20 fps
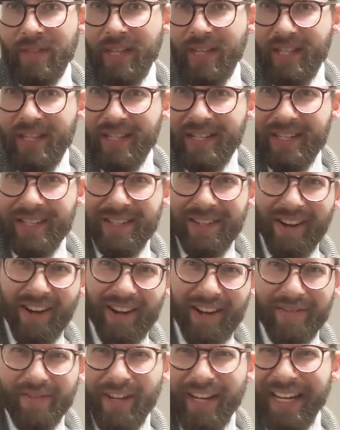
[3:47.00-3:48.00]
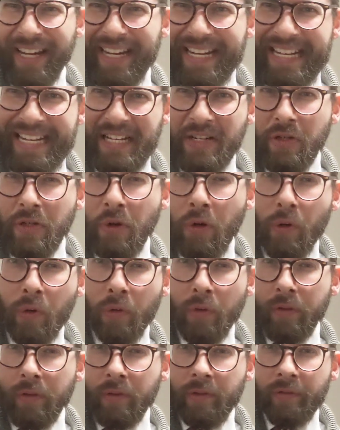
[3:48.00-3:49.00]
Then this is kind of like an
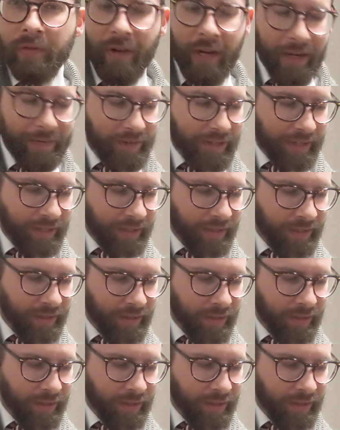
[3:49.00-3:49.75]
internal 2-5 lick.